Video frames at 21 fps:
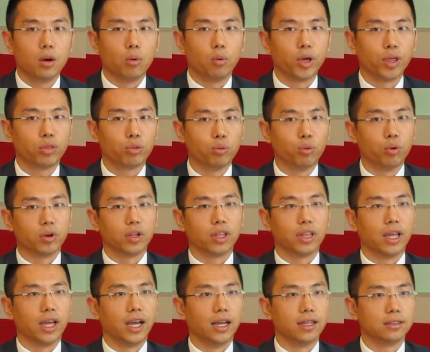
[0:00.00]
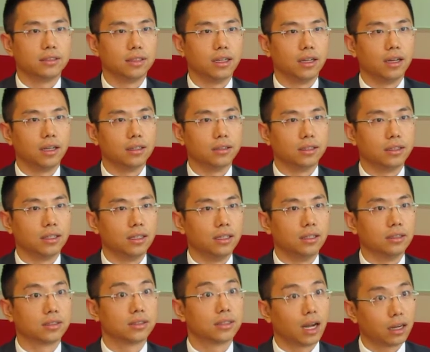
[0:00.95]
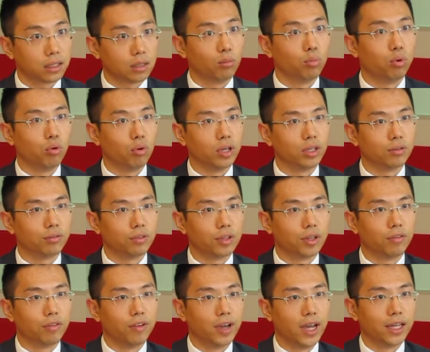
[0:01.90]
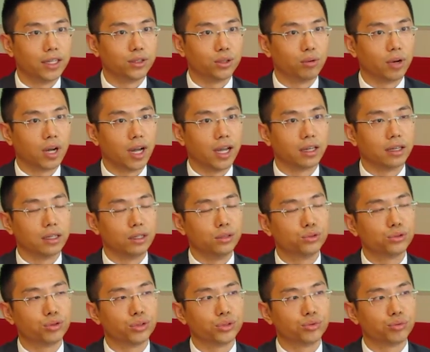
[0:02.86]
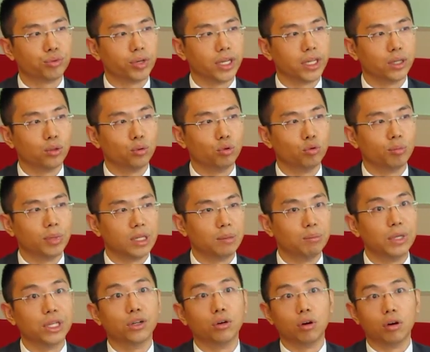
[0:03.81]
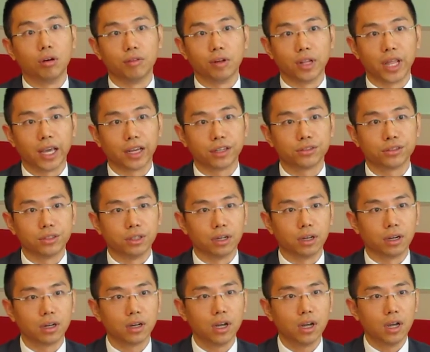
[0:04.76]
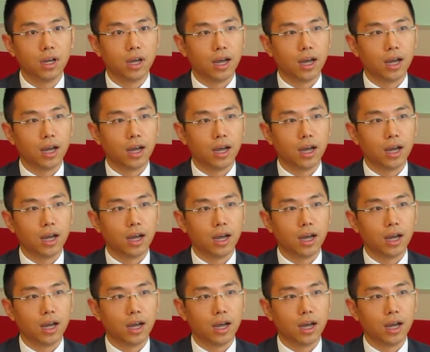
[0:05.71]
we thought that the starting point for the Fed to hike interest rate will be middle of next year.